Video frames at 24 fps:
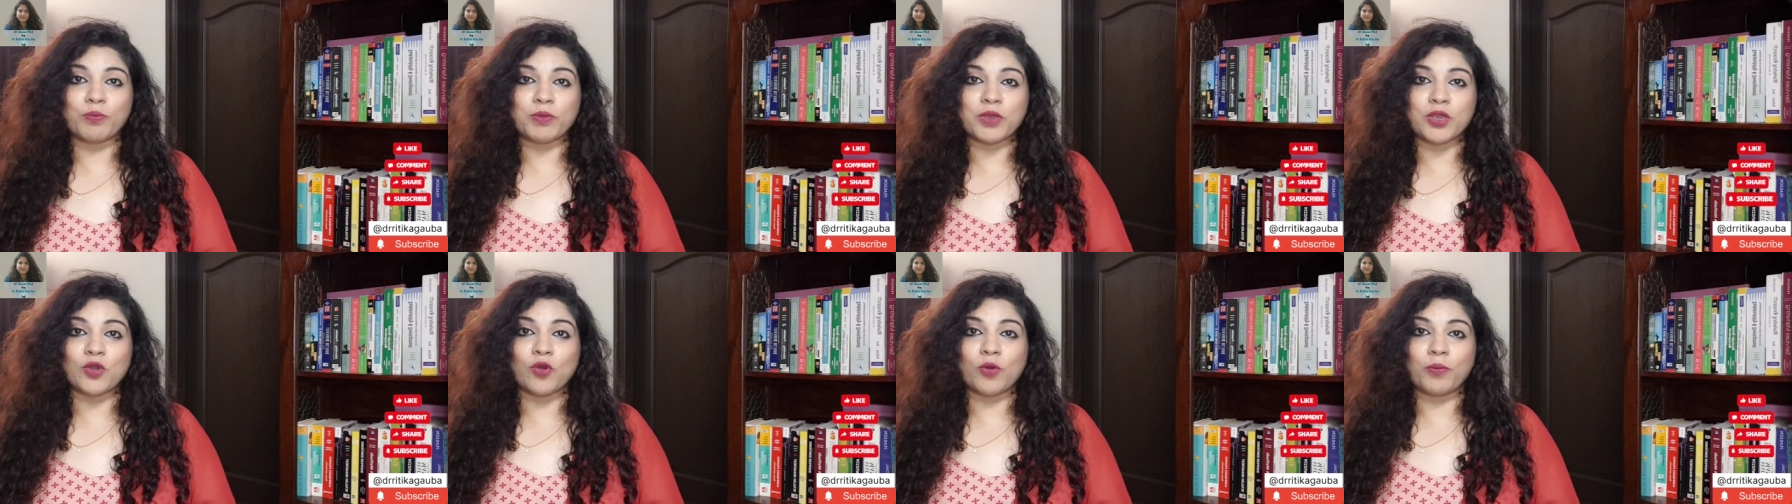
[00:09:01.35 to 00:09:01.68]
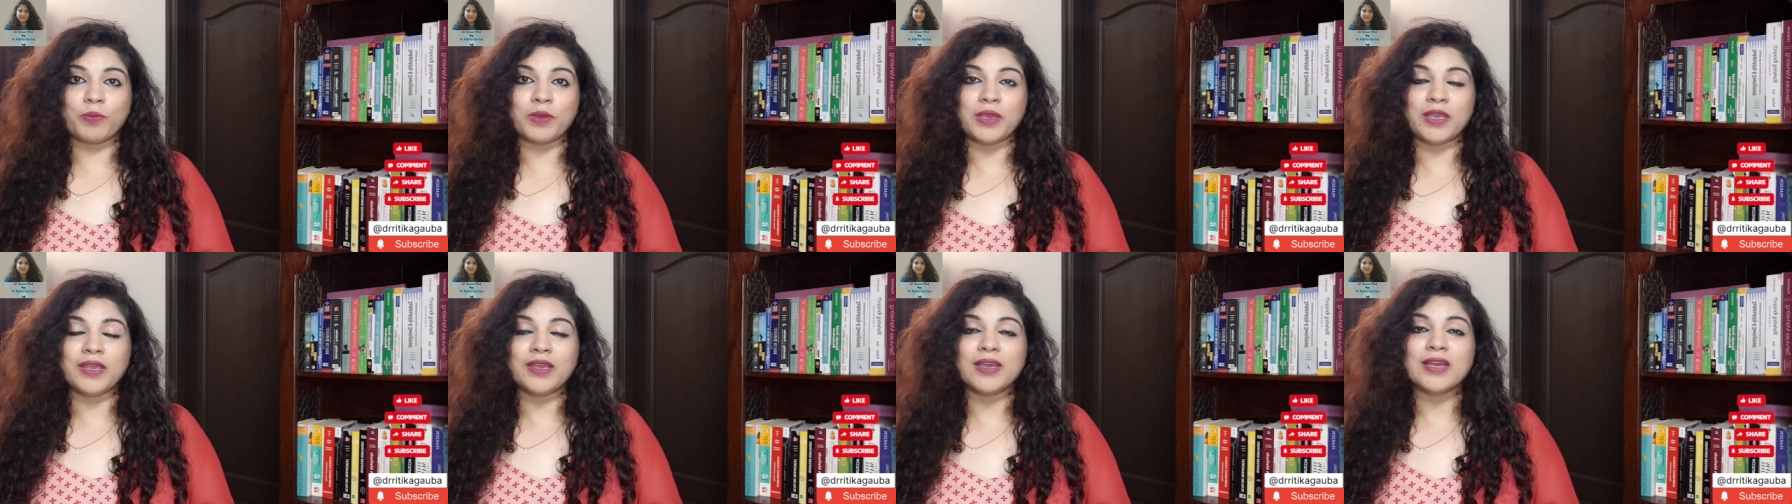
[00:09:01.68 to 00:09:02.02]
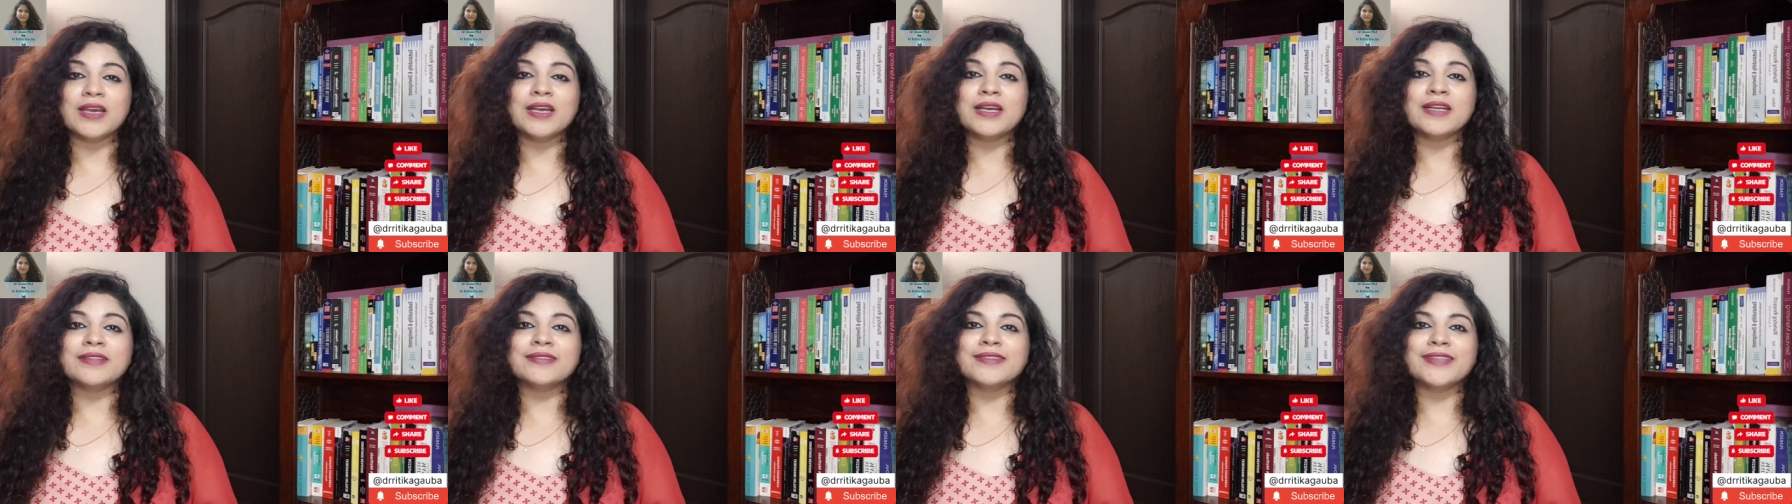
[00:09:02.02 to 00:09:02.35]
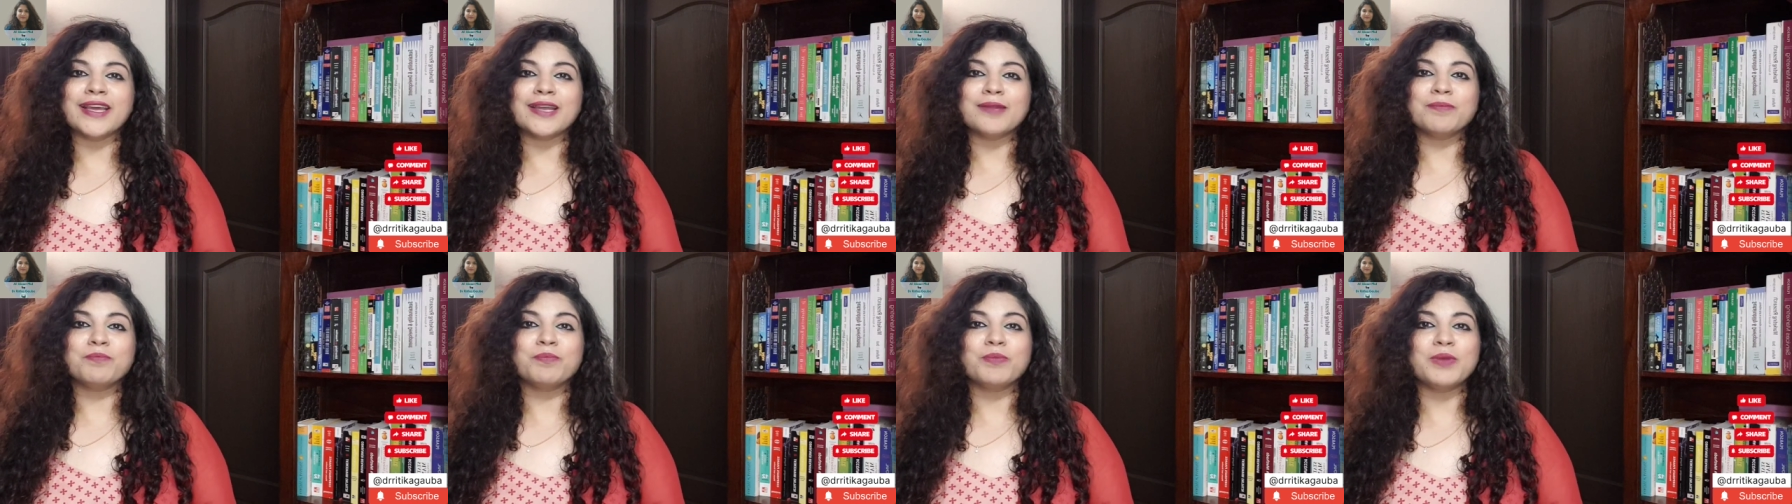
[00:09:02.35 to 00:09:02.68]
POP,
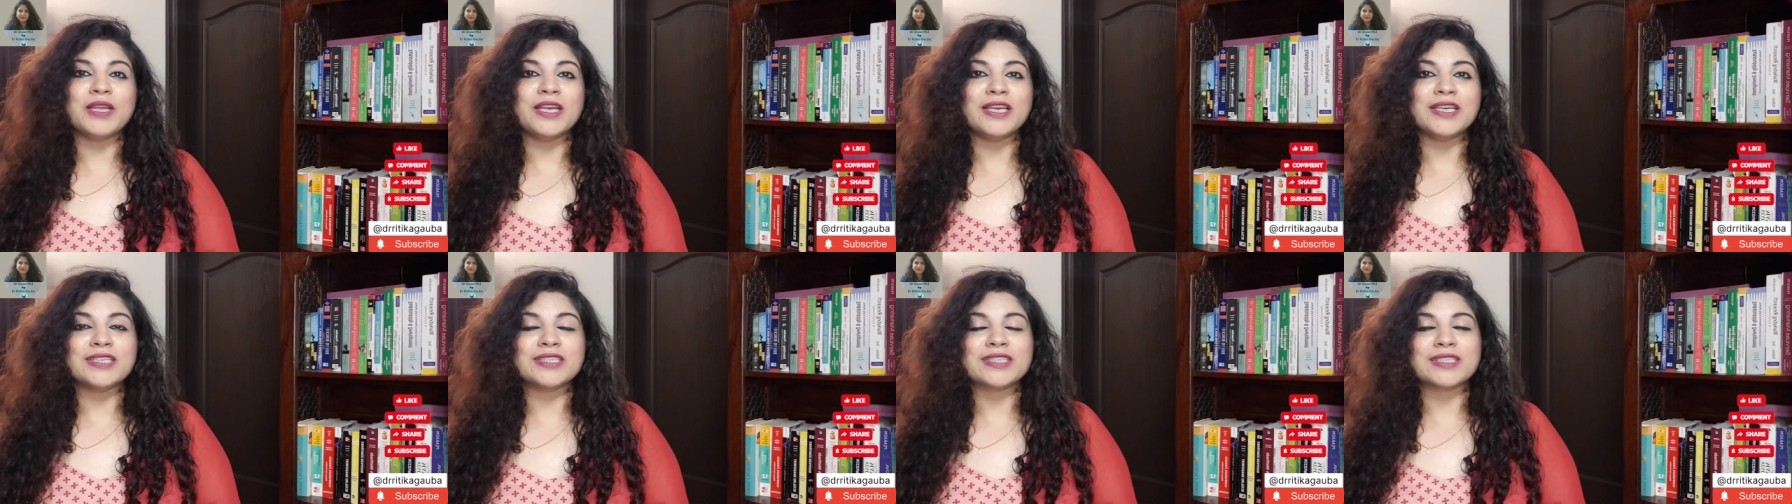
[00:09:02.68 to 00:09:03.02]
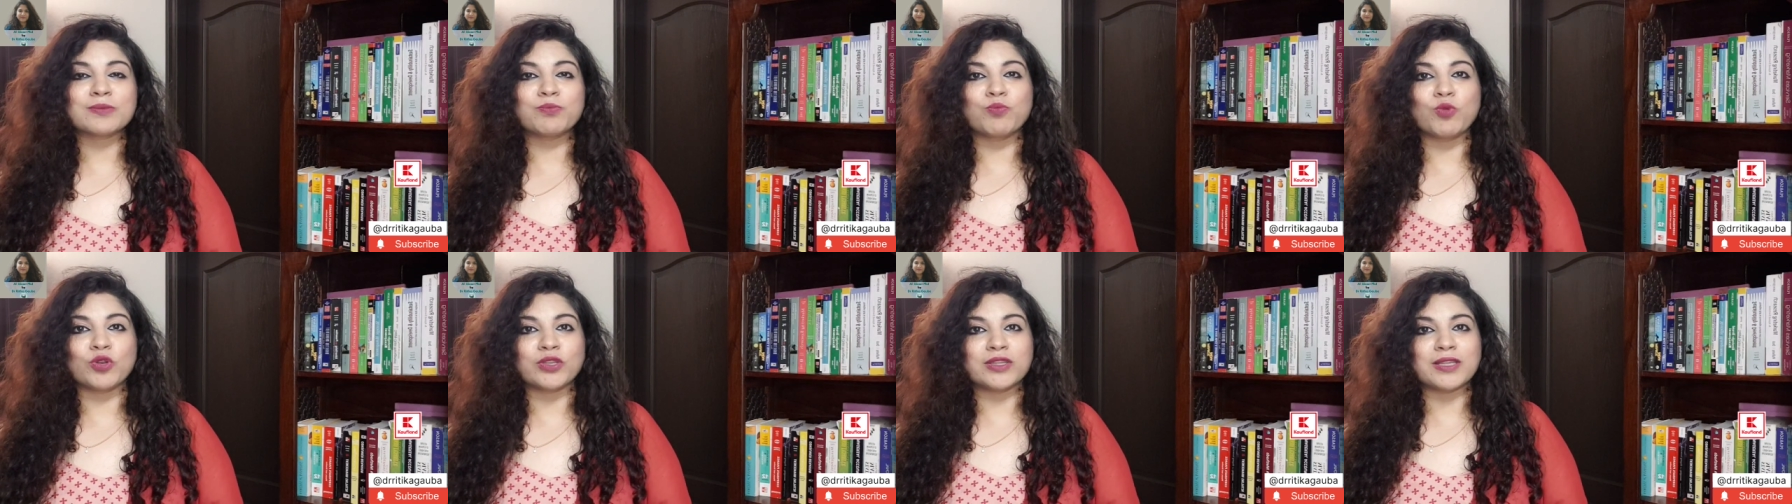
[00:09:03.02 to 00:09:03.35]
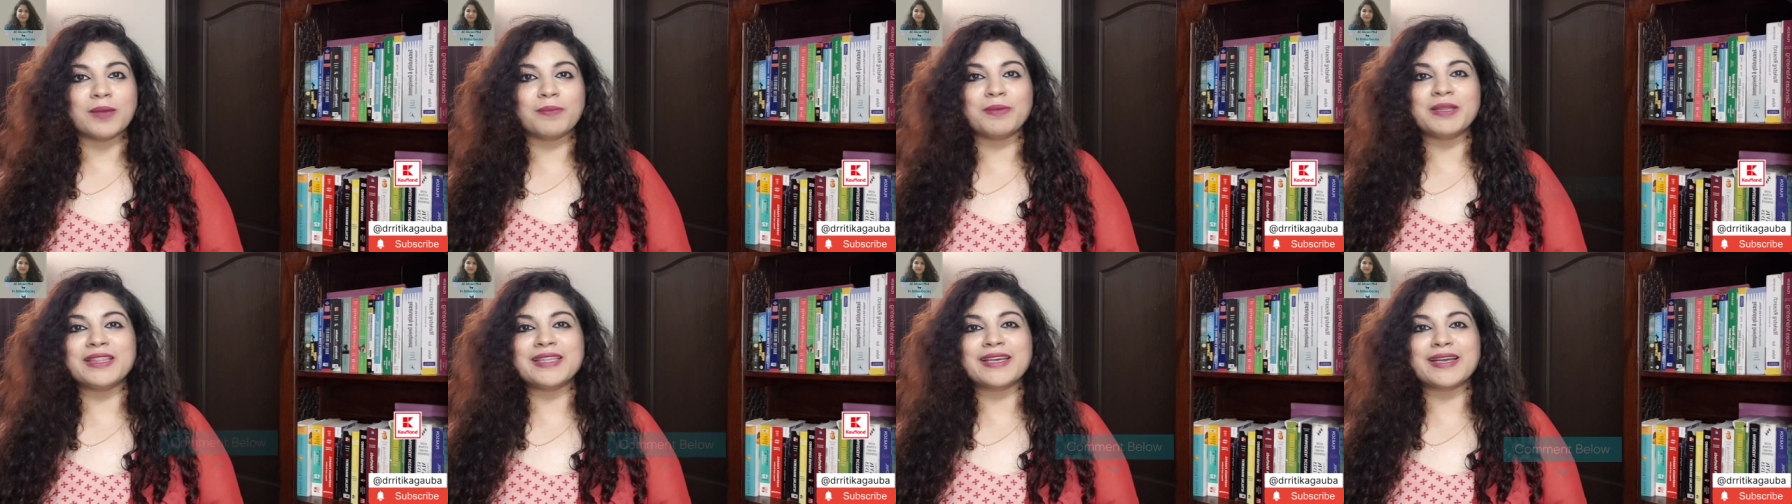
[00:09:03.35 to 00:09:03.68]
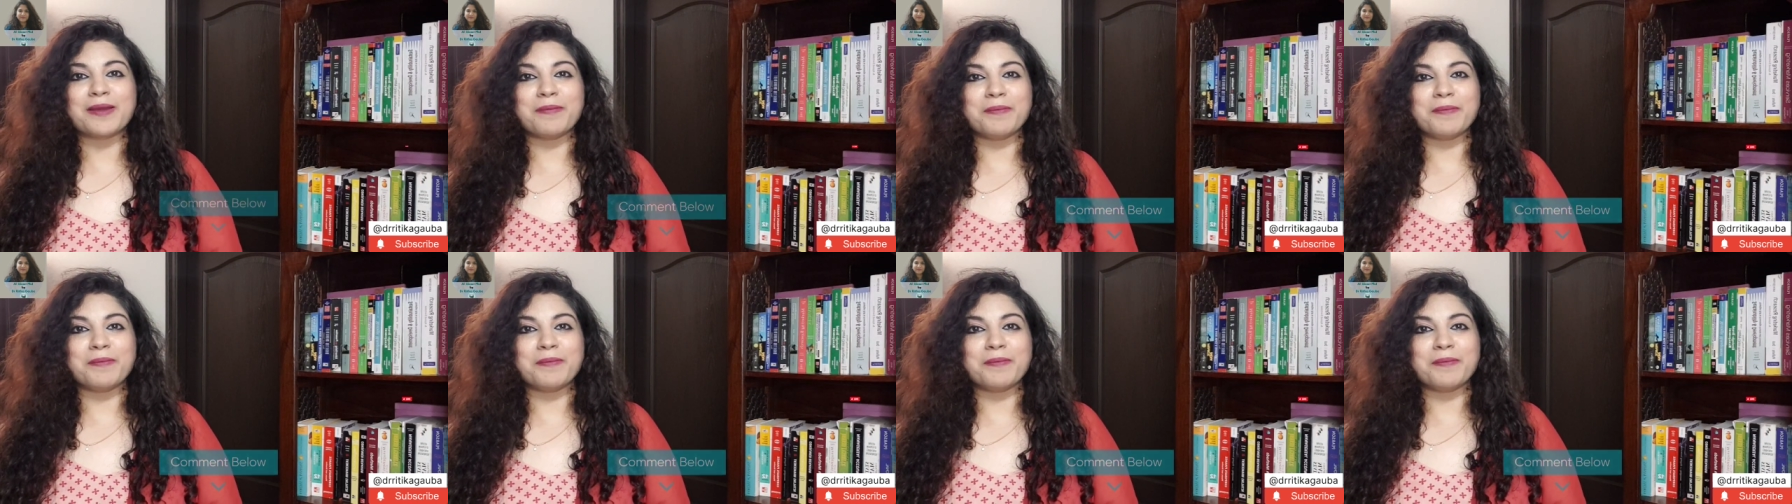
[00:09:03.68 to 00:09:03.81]
then please put them in the